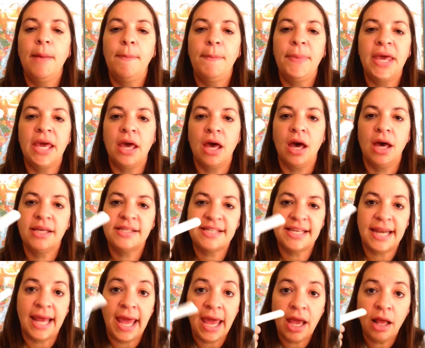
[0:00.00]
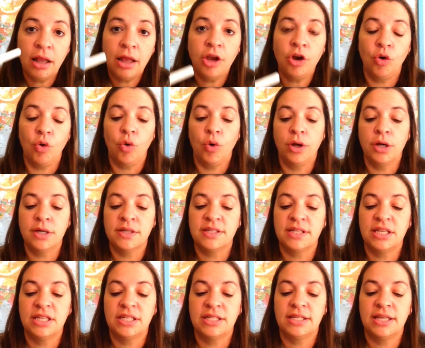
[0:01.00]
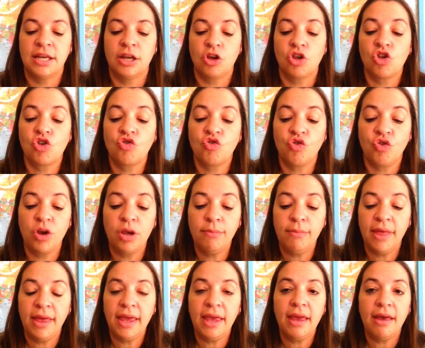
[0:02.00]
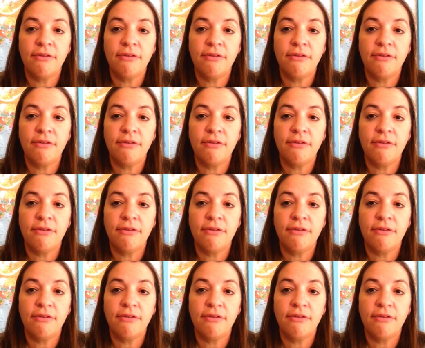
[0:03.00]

because inhaling your oils is an extremely